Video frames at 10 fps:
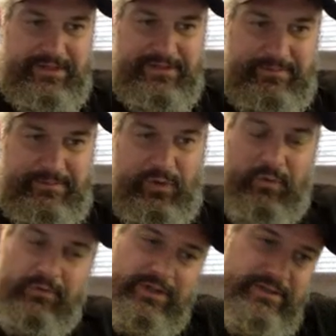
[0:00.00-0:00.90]
something
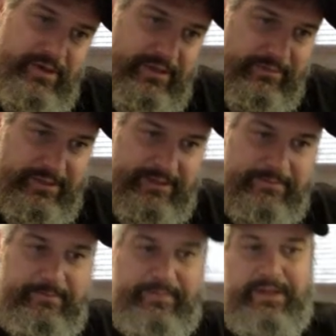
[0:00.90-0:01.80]
that can hopefully
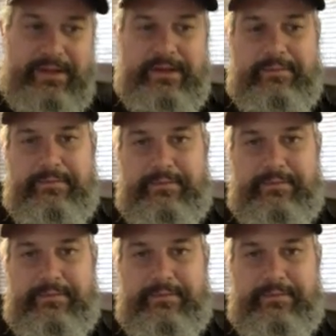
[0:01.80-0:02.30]
draw you in,